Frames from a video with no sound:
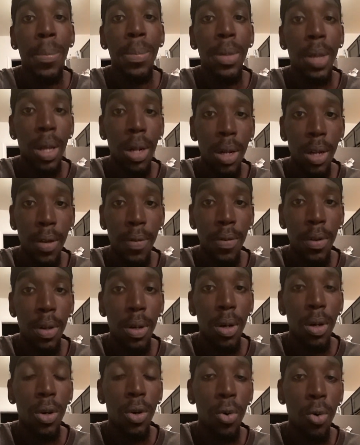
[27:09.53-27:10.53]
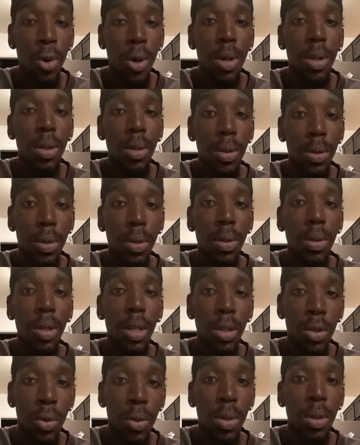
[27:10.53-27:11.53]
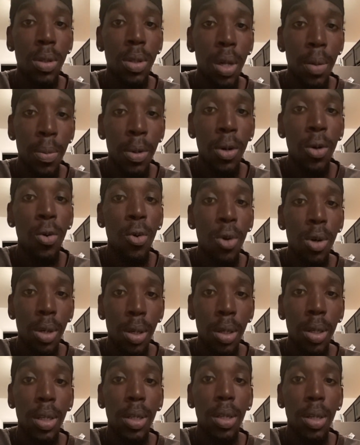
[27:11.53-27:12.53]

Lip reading: they living according, they doing something according